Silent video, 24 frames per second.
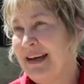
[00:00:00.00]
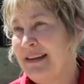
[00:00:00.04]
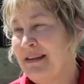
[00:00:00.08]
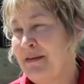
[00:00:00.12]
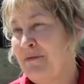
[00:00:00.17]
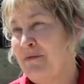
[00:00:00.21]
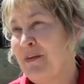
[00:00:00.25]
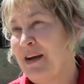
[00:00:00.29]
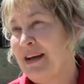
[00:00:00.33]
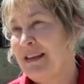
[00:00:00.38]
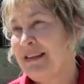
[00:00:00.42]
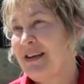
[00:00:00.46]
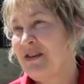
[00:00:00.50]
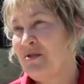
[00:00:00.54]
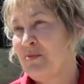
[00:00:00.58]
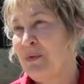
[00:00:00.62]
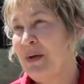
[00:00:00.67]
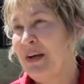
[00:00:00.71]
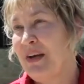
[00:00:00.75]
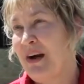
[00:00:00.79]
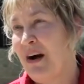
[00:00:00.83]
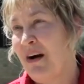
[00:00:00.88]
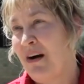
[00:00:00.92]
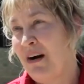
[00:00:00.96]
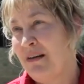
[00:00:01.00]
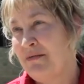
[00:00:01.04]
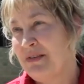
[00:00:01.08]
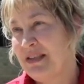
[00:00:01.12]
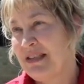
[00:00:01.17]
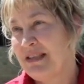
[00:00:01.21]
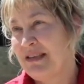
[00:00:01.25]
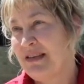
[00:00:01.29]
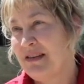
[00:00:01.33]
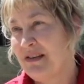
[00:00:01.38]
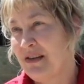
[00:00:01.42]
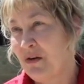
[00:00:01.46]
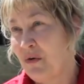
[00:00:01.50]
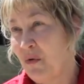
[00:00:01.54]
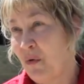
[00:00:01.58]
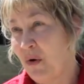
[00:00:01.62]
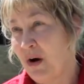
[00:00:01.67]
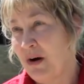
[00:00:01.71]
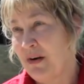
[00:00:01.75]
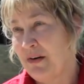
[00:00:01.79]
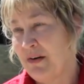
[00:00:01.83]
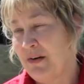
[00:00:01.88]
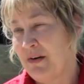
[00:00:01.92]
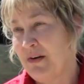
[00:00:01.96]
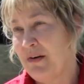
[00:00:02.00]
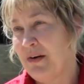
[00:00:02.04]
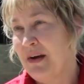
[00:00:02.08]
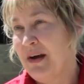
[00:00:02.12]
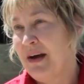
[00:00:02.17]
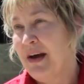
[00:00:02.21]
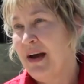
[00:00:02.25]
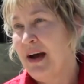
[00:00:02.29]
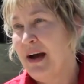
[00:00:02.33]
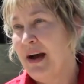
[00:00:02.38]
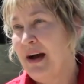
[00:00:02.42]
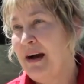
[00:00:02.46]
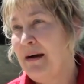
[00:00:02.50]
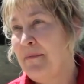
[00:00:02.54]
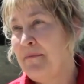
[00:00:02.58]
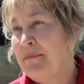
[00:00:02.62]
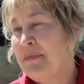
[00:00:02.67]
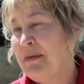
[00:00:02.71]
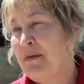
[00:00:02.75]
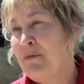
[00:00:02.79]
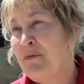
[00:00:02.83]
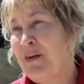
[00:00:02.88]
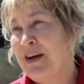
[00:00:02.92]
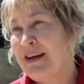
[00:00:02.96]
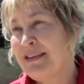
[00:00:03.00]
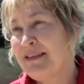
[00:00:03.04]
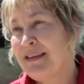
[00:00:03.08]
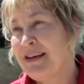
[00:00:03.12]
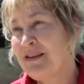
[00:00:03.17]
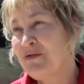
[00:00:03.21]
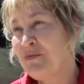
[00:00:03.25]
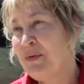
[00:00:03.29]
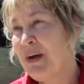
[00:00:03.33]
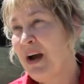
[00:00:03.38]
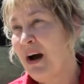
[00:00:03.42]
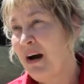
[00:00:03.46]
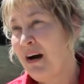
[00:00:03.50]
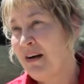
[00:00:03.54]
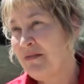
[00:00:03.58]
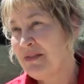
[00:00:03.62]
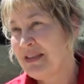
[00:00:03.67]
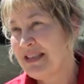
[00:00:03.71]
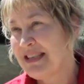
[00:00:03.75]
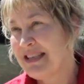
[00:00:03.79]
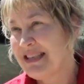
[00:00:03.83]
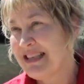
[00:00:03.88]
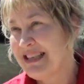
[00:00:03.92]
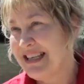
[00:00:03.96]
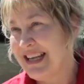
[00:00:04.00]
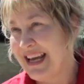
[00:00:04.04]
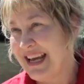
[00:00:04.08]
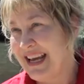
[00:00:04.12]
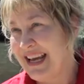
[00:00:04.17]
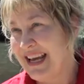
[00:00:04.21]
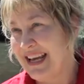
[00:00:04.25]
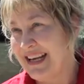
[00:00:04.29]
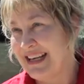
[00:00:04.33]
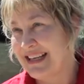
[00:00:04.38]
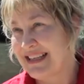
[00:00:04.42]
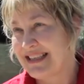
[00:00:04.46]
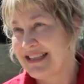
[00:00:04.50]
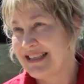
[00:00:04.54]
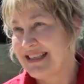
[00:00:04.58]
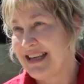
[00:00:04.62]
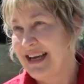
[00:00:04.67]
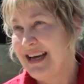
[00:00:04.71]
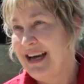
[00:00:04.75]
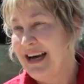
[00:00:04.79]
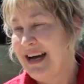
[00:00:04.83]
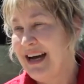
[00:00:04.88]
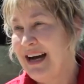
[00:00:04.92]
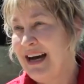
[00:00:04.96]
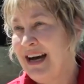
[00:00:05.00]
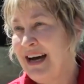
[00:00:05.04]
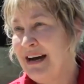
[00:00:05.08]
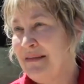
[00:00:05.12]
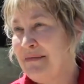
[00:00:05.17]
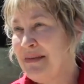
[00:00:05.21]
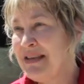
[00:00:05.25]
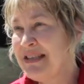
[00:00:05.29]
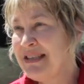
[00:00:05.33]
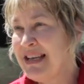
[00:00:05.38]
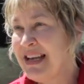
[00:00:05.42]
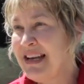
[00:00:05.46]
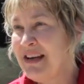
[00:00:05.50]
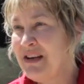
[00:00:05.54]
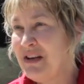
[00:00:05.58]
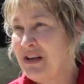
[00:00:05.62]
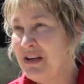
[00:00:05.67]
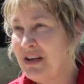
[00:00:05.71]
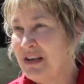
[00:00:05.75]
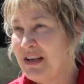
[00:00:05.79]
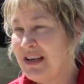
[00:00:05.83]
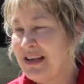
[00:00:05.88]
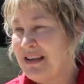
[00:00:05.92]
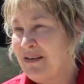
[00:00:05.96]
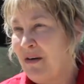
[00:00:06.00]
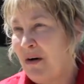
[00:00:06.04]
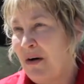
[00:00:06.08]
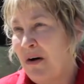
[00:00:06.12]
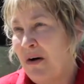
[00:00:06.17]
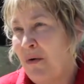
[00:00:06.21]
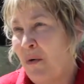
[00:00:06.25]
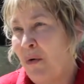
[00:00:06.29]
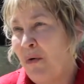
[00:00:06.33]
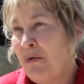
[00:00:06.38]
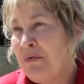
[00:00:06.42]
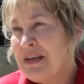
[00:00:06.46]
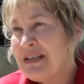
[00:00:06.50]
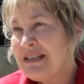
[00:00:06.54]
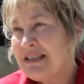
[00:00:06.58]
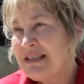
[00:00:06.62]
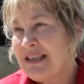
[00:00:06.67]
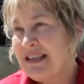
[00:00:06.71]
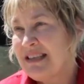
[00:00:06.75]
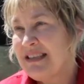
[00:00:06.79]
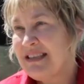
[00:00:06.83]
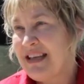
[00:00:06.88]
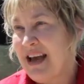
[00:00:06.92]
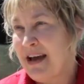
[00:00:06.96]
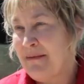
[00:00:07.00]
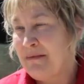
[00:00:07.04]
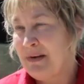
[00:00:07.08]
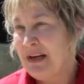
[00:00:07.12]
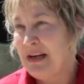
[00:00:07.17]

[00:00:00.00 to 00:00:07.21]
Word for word: the fact that we harvested the guano, um, the fact that we harvested eggs. Um, they say they, all these things have an